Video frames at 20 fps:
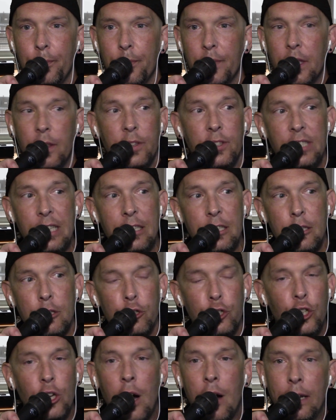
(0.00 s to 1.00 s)
This
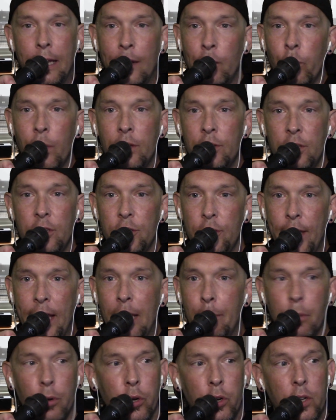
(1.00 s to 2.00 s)
isn't John Ares's
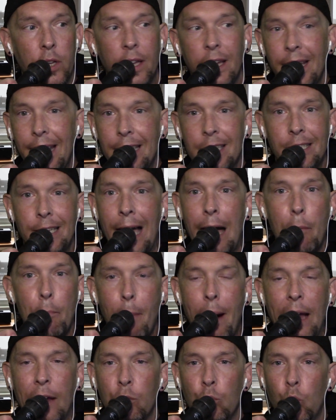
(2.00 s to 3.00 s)
neighborhood. It's not
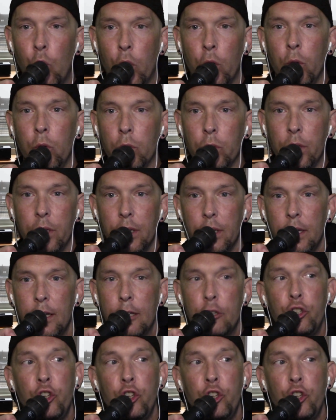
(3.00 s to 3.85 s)
my world.